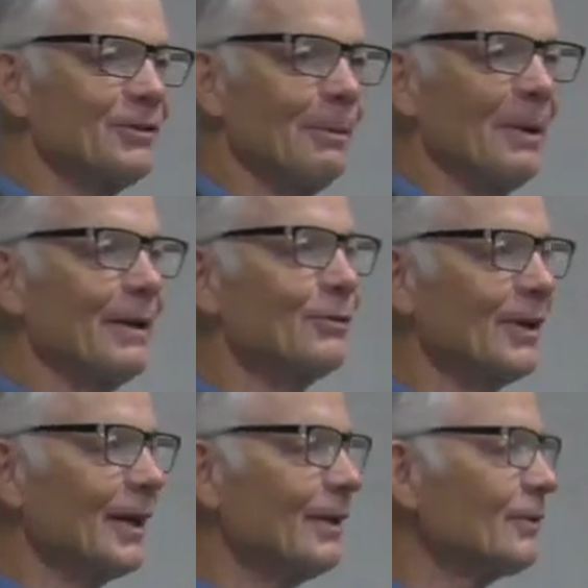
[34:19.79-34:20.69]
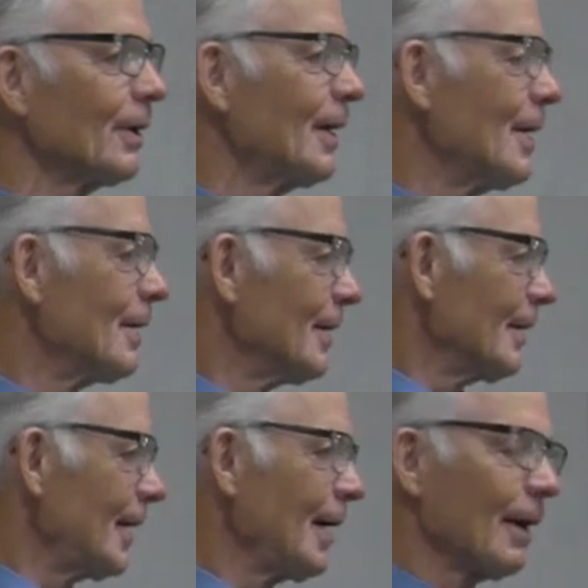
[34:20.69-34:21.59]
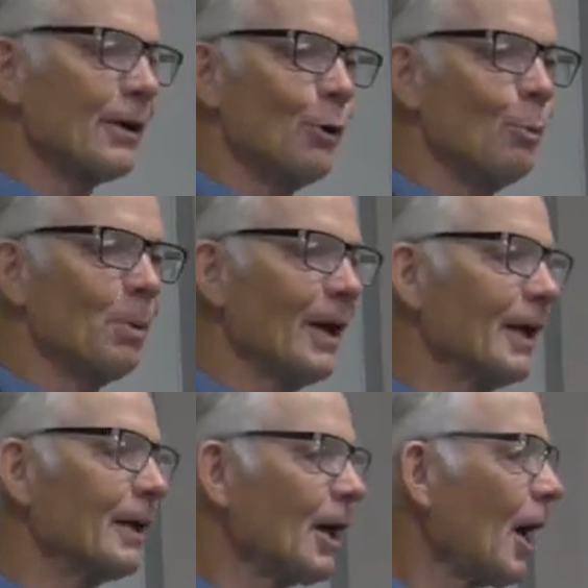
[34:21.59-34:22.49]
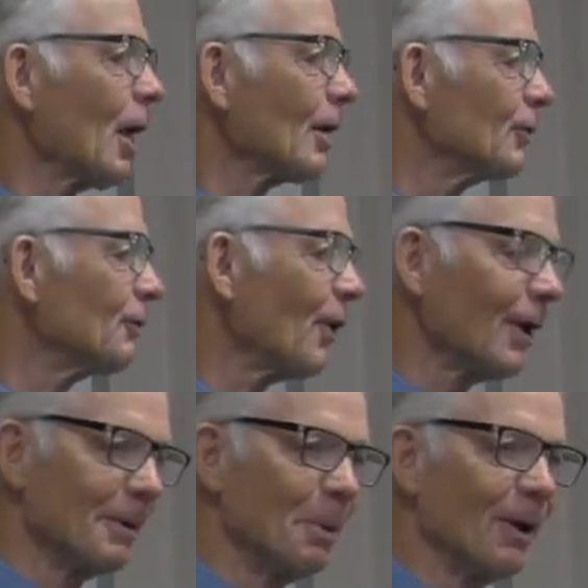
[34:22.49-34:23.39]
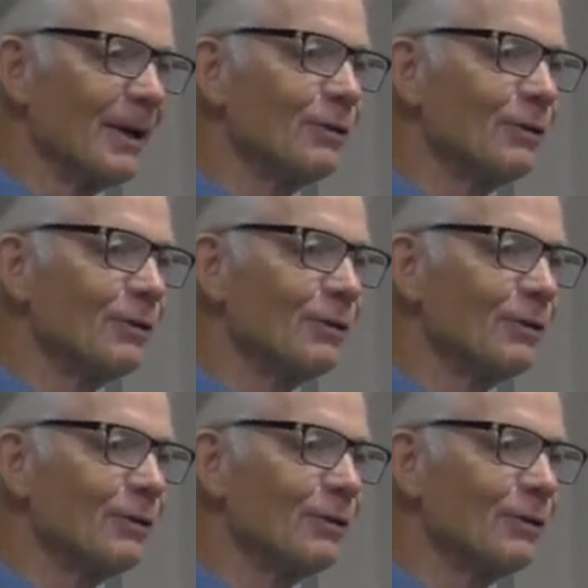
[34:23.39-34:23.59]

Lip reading: somebody said, he ought to go play college volleyball.